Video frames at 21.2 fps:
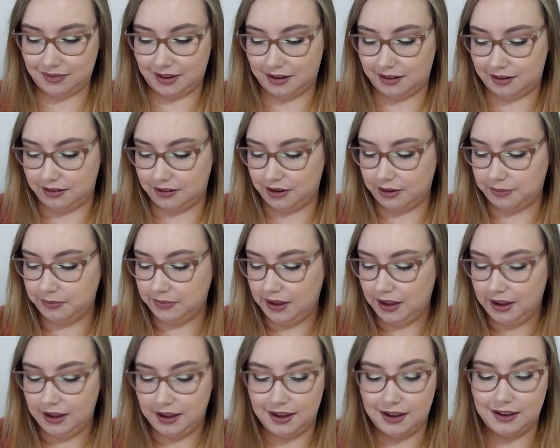I don't know,
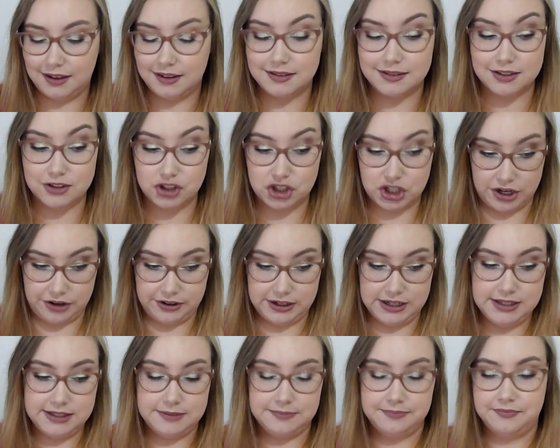is
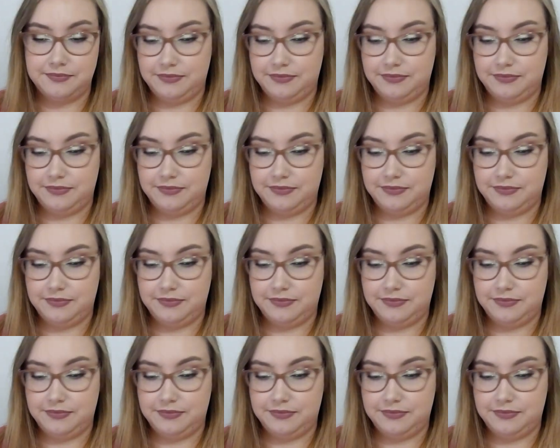cherries,